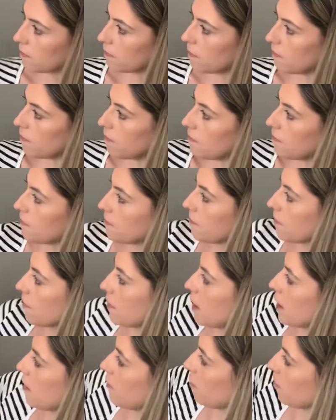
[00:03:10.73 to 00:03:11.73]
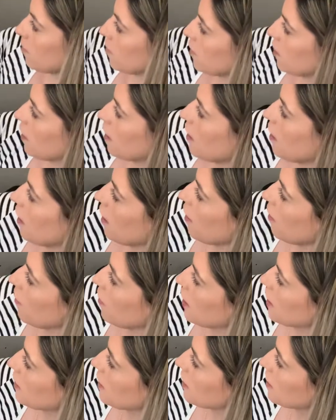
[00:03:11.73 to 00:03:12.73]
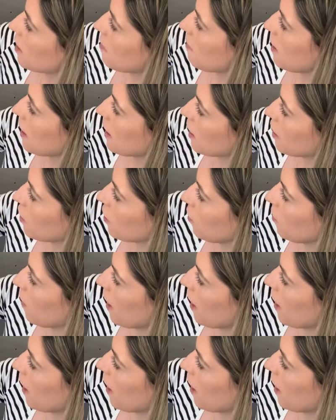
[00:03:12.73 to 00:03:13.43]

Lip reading: This is the money you